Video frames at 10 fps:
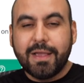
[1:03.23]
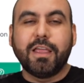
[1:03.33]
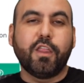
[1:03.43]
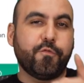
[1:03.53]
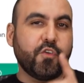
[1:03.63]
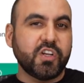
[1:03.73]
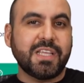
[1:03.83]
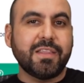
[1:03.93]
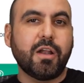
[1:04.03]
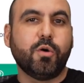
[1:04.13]
Now, the first
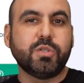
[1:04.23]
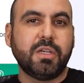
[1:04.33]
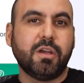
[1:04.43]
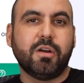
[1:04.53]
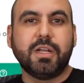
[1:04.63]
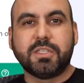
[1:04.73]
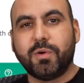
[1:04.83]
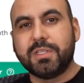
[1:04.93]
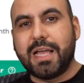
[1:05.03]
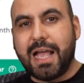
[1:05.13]
thing that Hostinger is
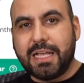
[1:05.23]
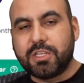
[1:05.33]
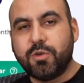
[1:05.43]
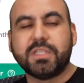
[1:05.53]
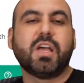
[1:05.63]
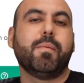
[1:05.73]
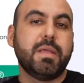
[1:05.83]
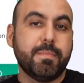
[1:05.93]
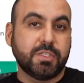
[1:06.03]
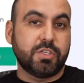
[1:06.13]
going to ask you is how
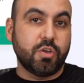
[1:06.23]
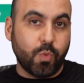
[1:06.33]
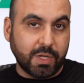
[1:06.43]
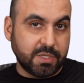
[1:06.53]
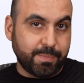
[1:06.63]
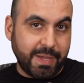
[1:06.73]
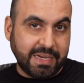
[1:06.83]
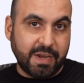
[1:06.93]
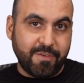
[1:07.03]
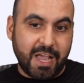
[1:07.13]
many months do you want to pay
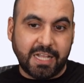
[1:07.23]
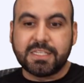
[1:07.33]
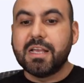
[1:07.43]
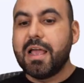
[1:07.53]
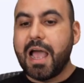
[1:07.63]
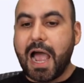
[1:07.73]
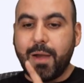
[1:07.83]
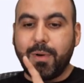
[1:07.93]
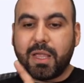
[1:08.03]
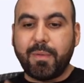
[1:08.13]
in advance?
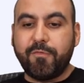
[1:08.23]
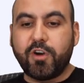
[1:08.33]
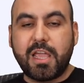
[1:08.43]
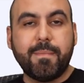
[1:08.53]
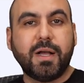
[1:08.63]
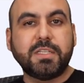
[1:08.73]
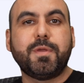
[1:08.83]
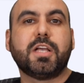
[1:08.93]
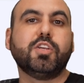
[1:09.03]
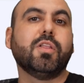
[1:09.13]
I recommend 48 months
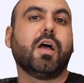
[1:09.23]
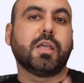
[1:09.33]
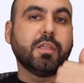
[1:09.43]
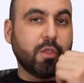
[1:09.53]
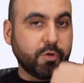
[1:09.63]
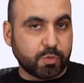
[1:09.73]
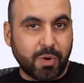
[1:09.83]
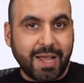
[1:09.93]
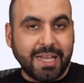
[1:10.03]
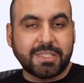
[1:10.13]
because you lock in the lowest
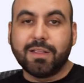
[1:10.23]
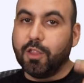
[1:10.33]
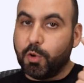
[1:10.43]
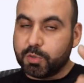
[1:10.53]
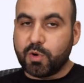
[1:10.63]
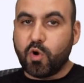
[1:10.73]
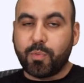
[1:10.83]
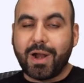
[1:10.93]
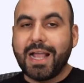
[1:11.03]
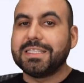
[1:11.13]
price, lowest renewal
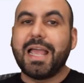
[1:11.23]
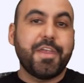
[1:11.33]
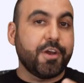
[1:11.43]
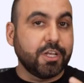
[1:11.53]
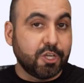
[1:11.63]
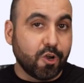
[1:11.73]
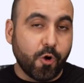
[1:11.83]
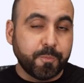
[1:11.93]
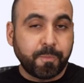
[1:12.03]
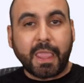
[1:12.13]
price, and you're good to
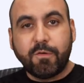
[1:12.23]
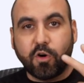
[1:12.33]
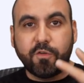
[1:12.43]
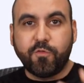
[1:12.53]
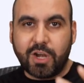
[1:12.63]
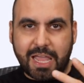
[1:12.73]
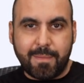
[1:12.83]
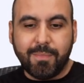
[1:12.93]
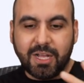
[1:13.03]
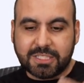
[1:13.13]
go for
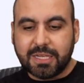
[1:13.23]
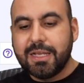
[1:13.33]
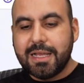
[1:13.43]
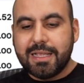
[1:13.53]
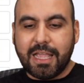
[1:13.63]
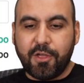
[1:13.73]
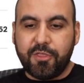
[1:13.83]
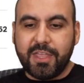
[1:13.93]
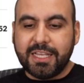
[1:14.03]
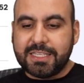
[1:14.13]
48 months. Now,
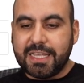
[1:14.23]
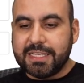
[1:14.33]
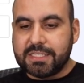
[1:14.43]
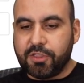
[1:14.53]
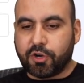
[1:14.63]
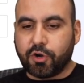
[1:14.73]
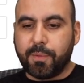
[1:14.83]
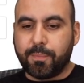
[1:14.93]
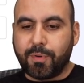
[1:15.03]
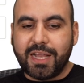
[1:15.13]
this is the
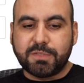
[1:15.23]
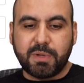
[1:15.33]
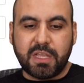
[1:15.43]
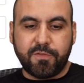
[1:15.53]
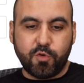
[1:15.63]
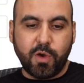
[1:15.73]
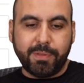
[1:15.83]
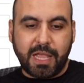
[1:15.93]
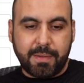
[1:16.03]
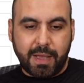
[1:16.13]
current price, but if you
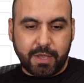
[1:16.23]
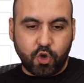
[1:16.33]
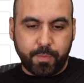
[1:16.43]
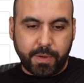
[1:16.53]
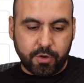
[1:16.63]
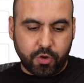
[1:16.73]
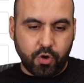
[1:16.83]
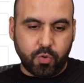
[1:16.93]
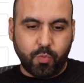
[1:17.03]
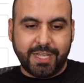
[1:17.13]
apply my coupon
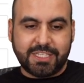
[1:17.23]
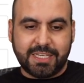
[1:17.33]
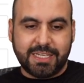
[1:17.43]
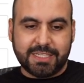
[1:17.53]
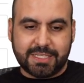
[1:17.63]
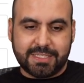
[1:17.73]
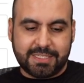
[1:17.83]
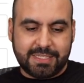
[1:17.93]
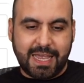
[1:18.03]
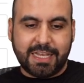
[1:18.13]
code, which is
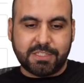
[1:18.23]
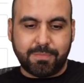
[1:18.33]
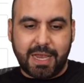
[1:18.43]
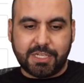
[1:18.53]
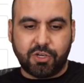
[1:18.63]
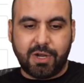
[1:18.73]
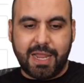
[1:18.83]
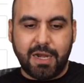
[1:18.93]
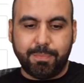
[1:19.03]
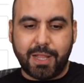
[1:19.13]
SAASMASTER,
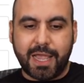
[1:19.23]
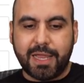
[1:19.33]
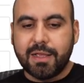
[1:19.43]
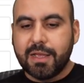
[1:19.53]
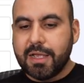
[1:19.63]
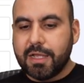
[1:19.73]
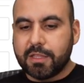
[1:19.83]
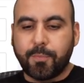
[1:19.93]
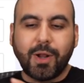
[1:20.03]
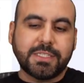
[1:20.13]
and apply it,
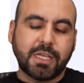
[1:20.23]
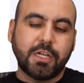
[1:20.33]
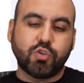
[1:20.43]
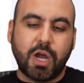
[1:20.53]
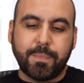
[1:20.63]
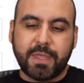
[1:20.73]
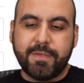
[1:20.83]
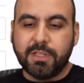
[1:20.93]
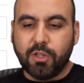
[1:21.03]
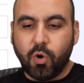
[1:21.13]
the price is going to drop
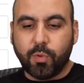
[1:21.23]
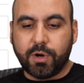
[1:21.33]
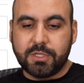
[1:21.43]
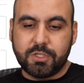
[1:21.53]
even lower.